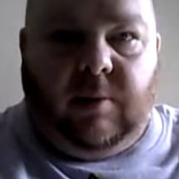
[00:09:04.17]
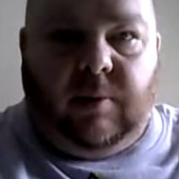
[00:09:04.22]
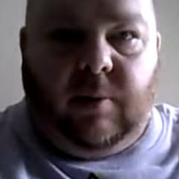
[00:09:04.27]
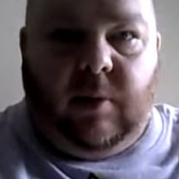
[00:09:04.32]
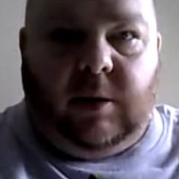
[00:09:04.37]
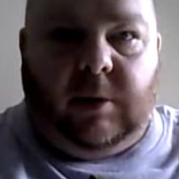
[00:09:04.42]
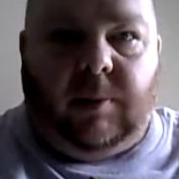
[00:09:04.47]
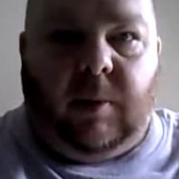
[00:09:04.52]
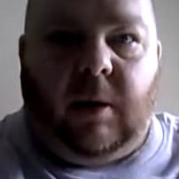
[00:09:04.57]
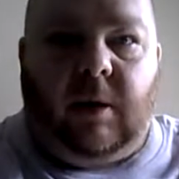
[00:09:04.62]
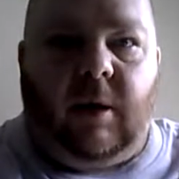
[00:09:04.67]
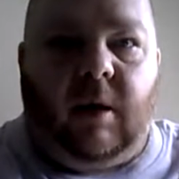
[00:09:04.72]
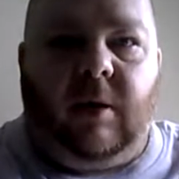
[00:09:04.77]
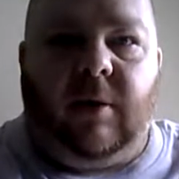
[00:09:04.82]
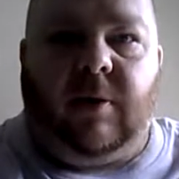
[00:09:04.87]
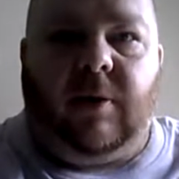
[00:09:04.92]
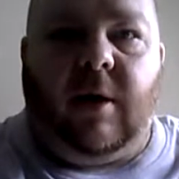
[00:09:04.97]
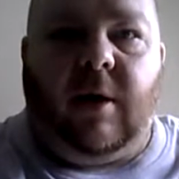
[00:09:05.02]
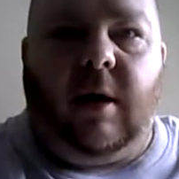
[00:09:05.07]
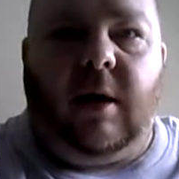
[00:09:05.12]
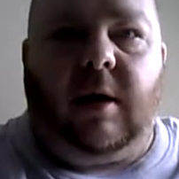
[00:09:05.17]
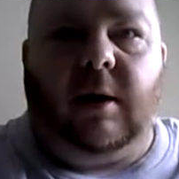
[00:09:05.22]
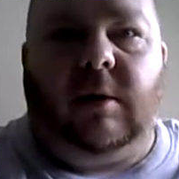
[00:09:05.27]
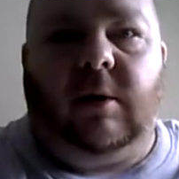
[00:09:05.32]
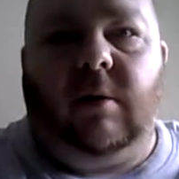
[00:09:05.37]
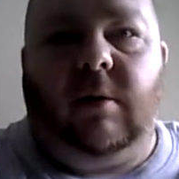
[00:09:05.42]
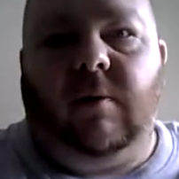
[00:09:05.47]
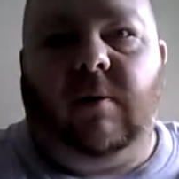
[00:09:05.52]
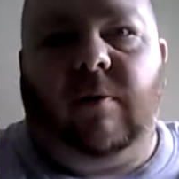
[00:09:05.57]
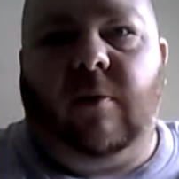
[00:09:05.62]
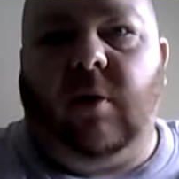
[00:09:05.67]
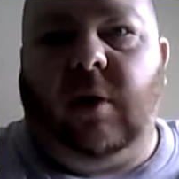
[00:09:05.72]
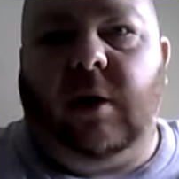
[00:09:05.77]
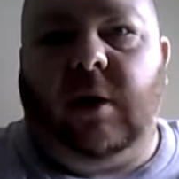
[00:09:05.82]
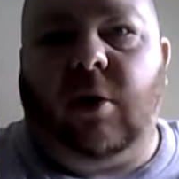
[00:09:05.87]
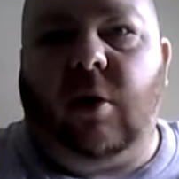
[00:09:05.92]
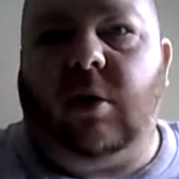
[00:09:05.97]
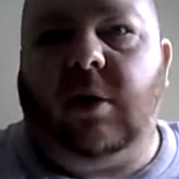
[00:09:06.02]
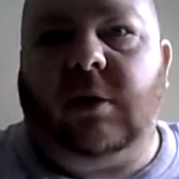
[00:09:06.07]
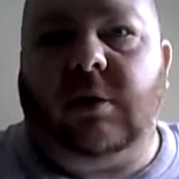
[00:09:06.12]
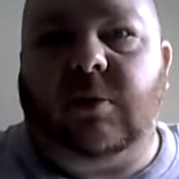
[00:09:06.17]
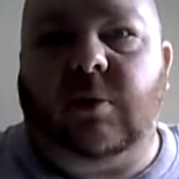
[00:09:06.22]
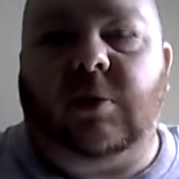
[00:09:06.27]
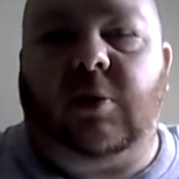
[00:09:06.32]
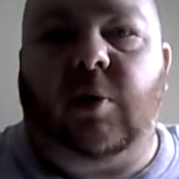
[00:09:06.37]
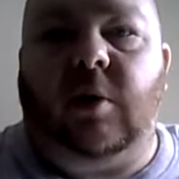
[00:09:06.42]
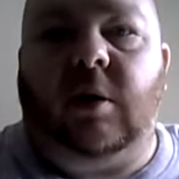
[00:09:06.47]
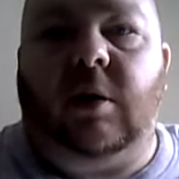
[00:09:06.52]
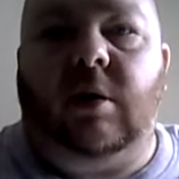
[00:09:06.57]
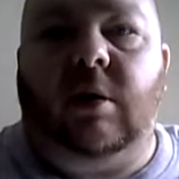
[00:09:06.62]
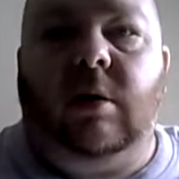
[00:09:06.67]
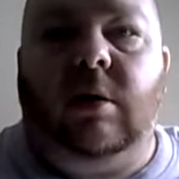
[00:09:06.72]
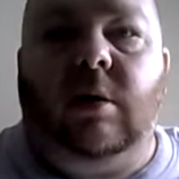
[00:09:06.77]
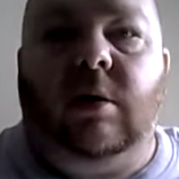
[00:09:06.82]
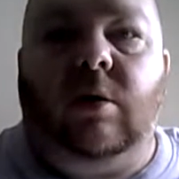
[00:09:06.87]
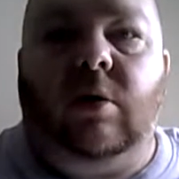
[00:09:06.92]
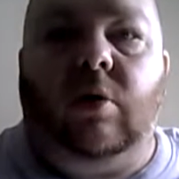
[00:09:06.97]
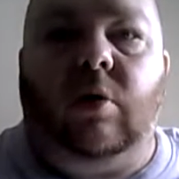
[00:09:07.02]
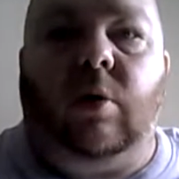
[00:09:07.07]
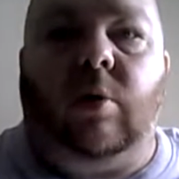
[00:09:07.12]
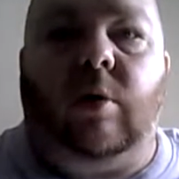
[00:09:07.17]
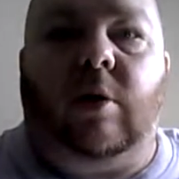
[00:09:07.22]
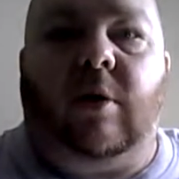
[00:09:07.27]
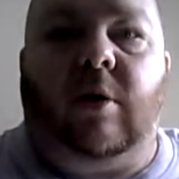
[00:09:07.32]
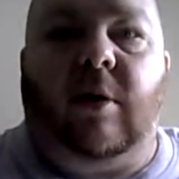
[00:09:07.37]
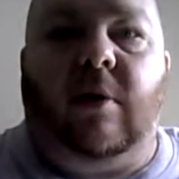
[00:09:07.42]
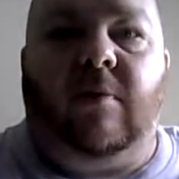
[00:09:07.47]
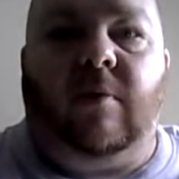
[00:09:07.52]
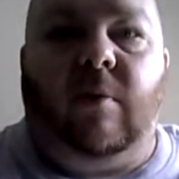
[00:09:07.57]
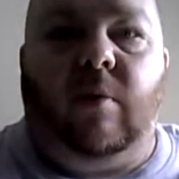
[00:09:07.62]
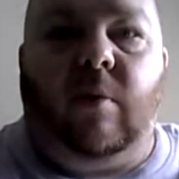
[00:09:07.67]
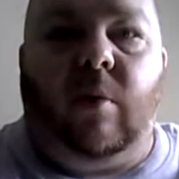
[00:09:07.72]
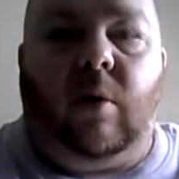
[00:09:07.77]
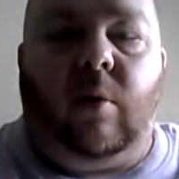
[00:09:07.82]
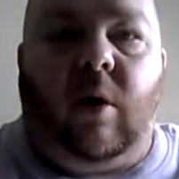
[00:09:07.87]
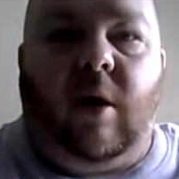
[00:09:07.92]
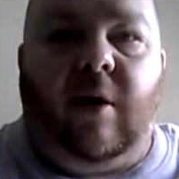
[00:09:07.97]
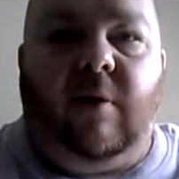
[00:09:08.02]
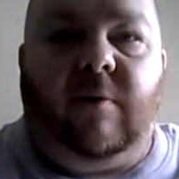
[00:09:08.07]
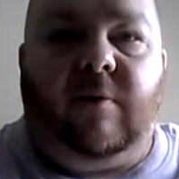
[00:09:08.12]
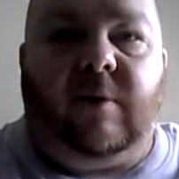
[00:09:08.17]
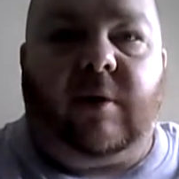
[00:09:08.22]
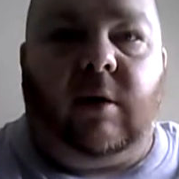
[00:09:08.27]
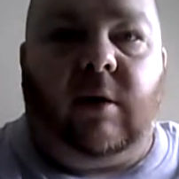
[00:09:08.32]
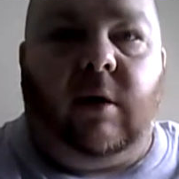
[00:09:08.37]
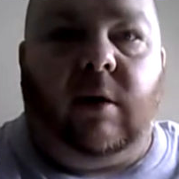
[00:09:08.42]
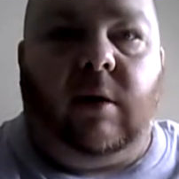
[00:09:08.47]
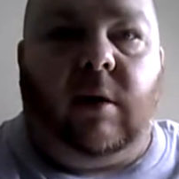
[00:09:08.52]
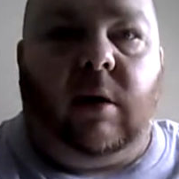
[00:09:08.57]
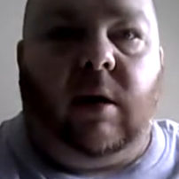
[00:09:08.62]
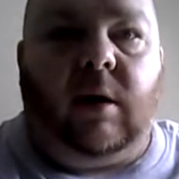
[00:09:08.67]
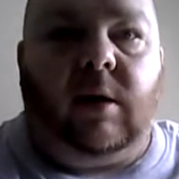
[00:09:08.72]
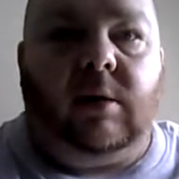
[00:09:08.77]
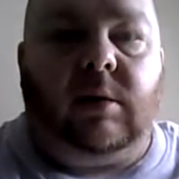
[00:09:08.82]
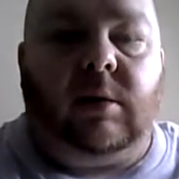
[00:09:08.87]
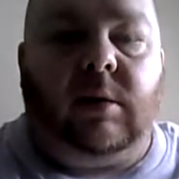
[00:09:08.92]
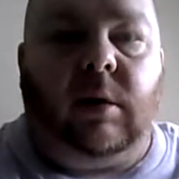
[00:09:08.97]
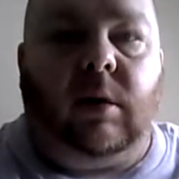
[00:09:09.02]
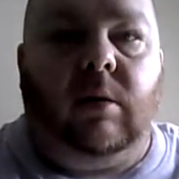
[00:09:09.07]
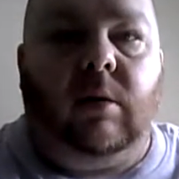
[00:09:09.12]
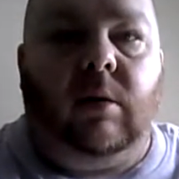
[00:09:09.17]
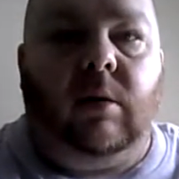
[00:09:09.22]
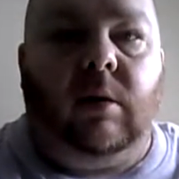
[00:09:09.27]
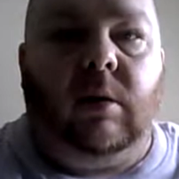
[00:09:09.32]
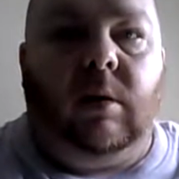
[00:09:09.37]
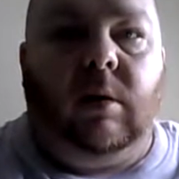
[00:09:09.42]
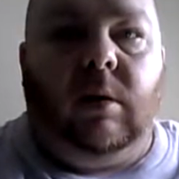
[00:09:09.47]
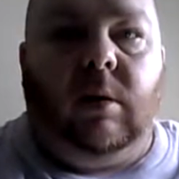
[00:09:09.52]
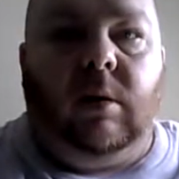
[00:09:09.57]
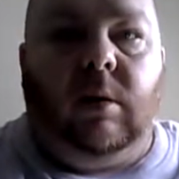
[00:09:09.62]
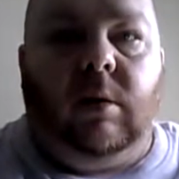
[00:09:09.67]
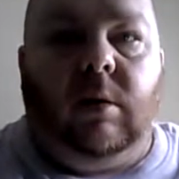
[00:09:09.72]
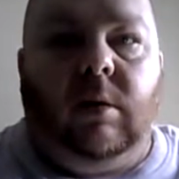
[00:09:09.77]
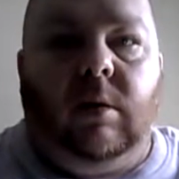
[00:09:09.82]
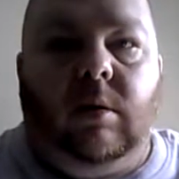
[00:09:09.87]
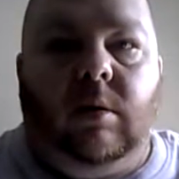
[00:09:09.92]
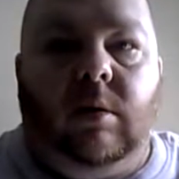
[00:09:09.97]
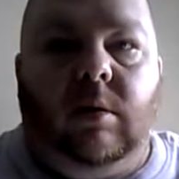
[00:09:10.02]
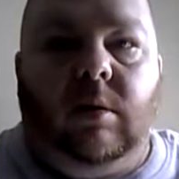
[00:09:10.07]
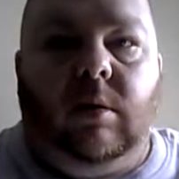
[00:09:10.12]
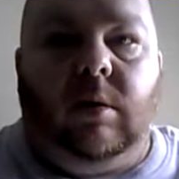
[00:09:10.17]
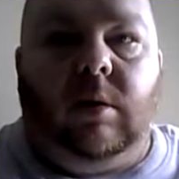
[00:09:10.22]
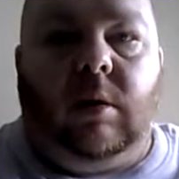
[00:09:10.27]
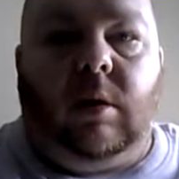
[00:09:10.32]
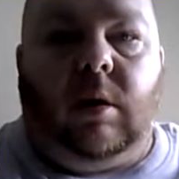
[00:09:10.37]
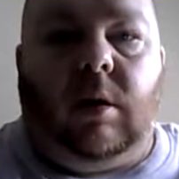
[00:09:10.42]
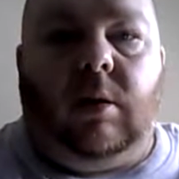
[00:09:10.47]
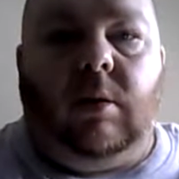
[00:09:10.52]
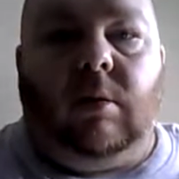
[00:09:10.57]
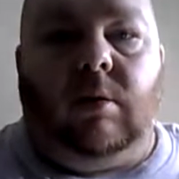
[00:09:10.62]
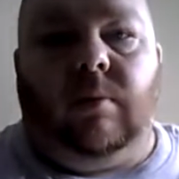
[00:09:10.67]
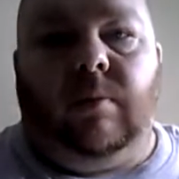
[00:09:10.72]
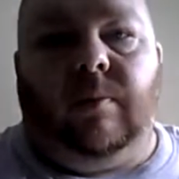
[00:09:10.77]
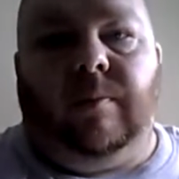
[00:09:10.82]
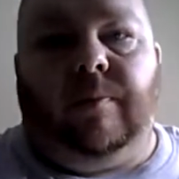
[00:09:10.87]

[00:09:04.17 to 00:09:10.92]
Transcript: if we spend like 30 40 dollars which we normally do for my wife son and i so you know.